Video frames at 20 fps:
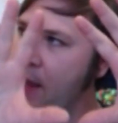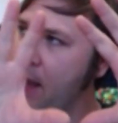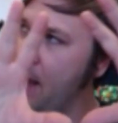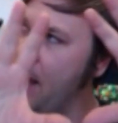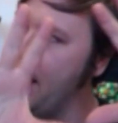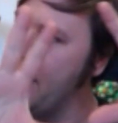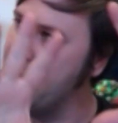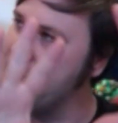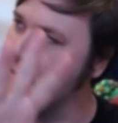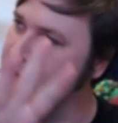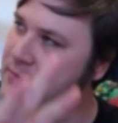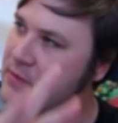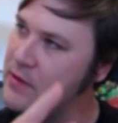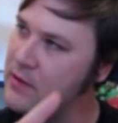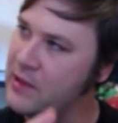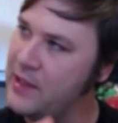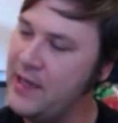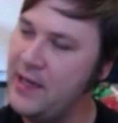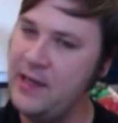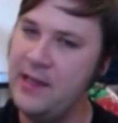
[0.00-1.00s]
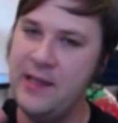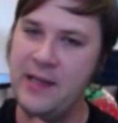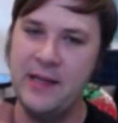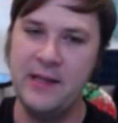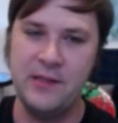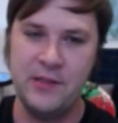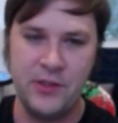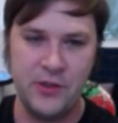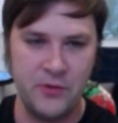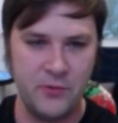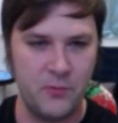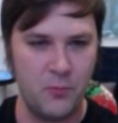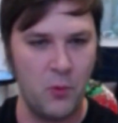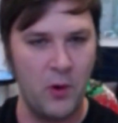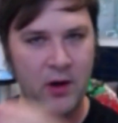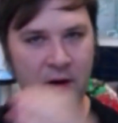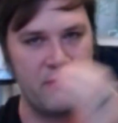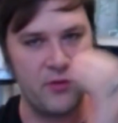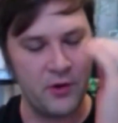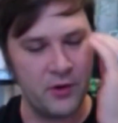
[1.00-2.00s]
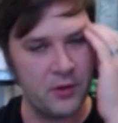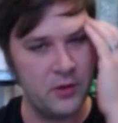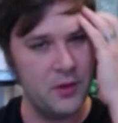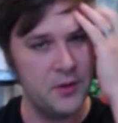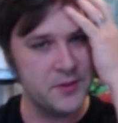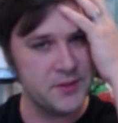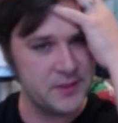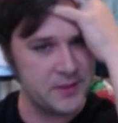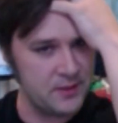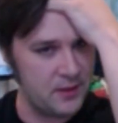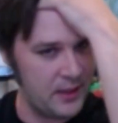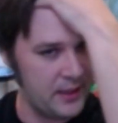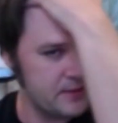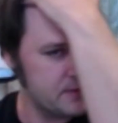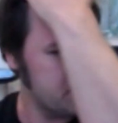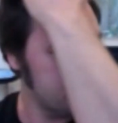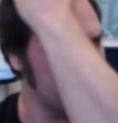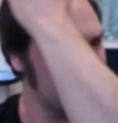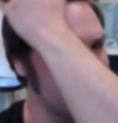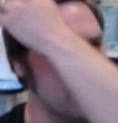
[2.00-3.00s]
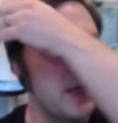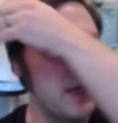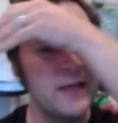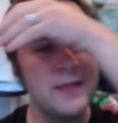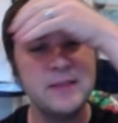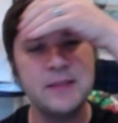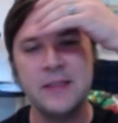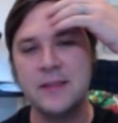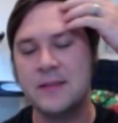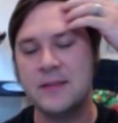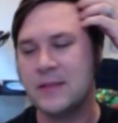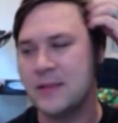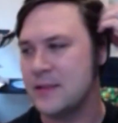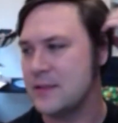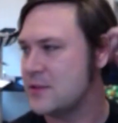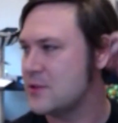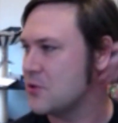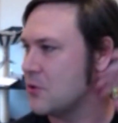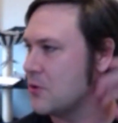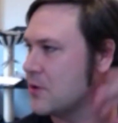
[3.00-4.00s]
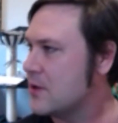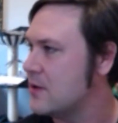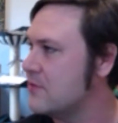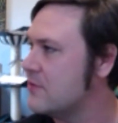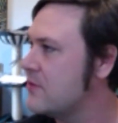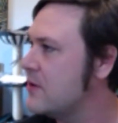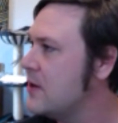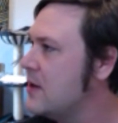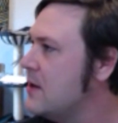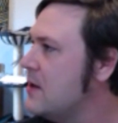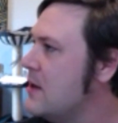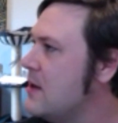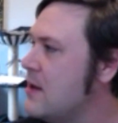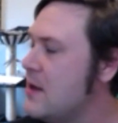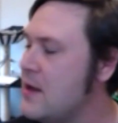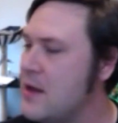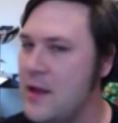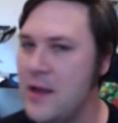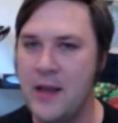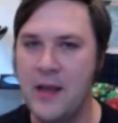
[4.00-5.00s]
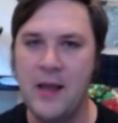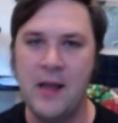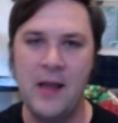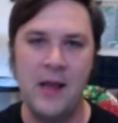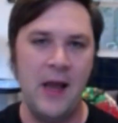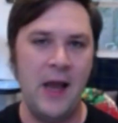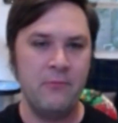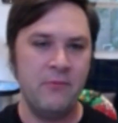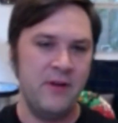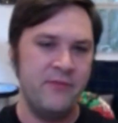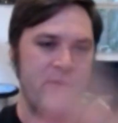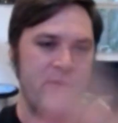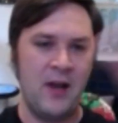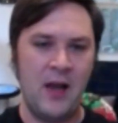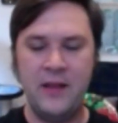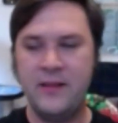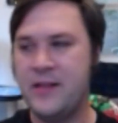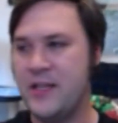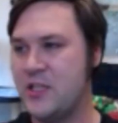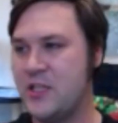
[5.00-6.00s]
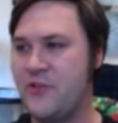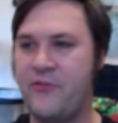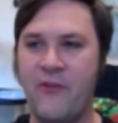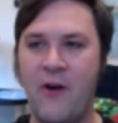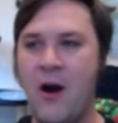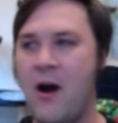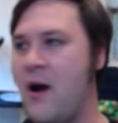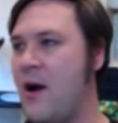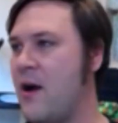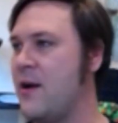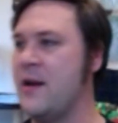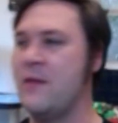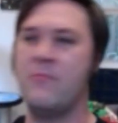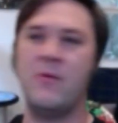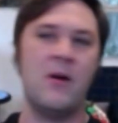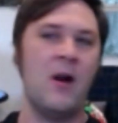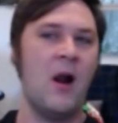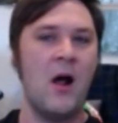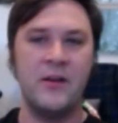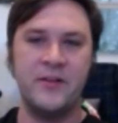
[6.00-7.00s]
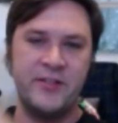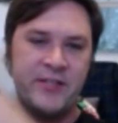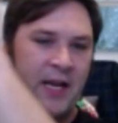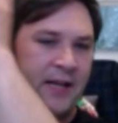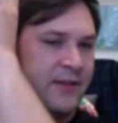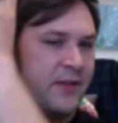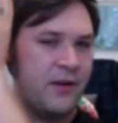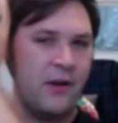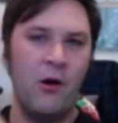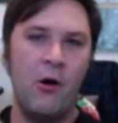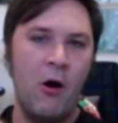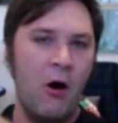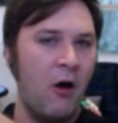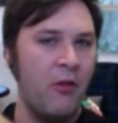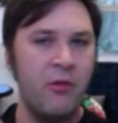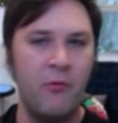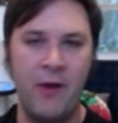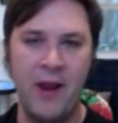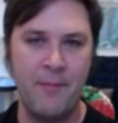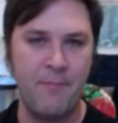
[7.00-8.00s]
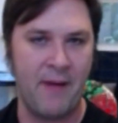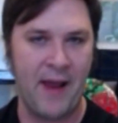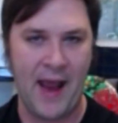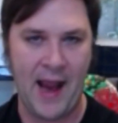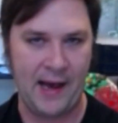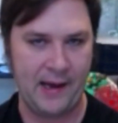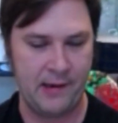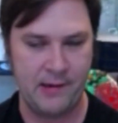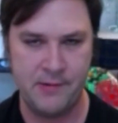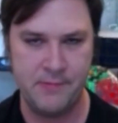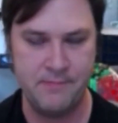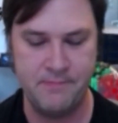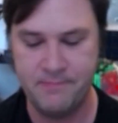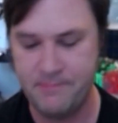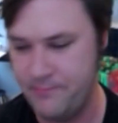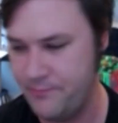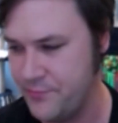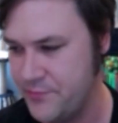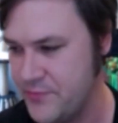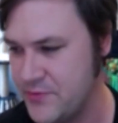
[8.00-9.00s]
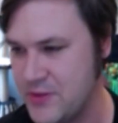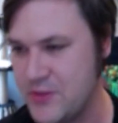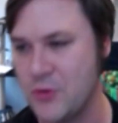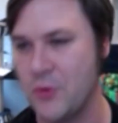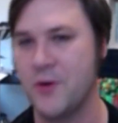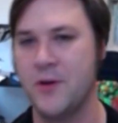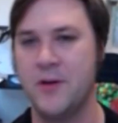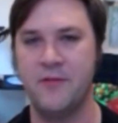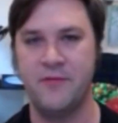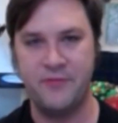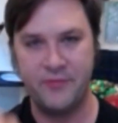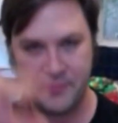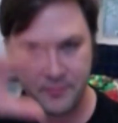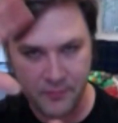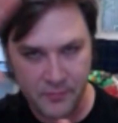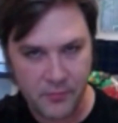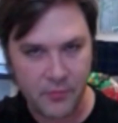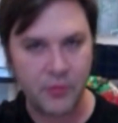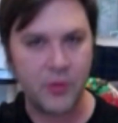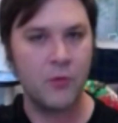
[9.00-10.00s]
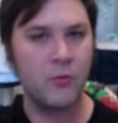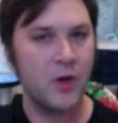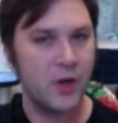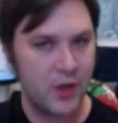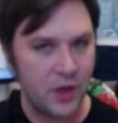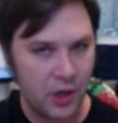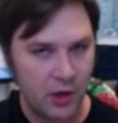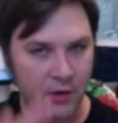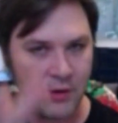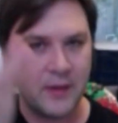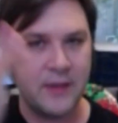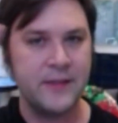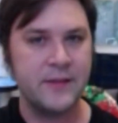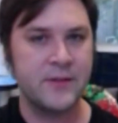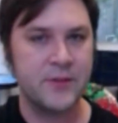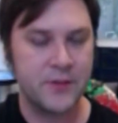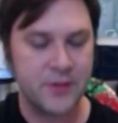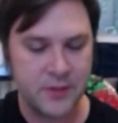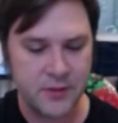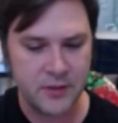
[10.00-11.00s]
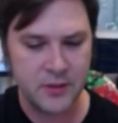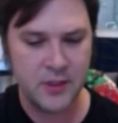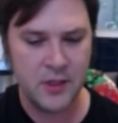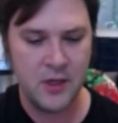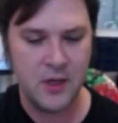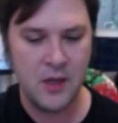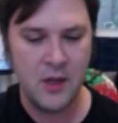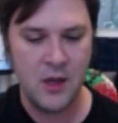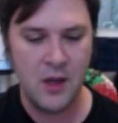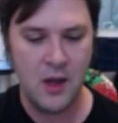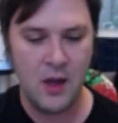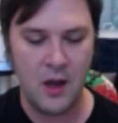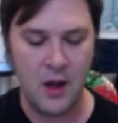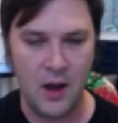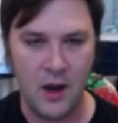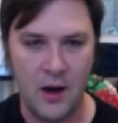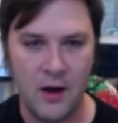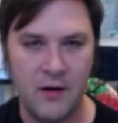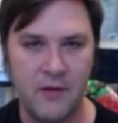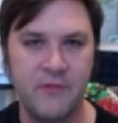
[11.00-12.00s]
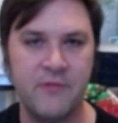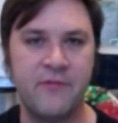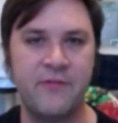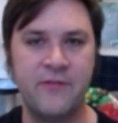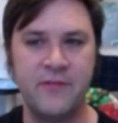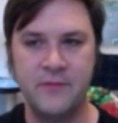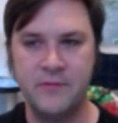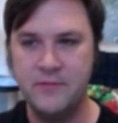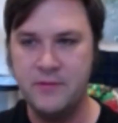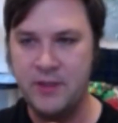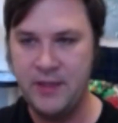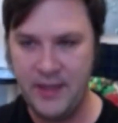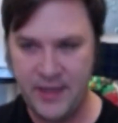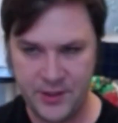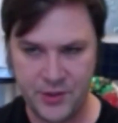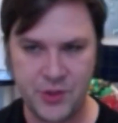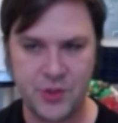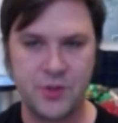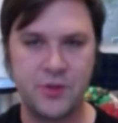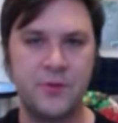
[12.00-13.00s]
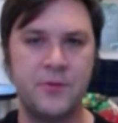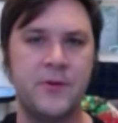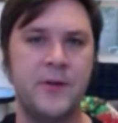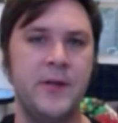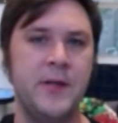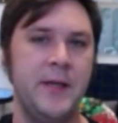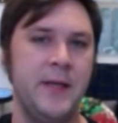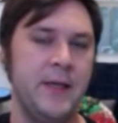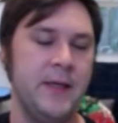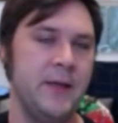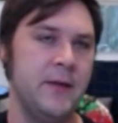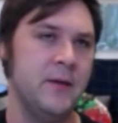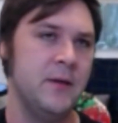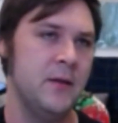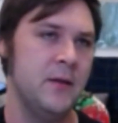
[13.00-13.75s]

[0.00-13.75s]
and leading into one of her closing lines as she exits is sort of, and we've gone this far and we're all set to go all the way back. Sort of the recurrence of history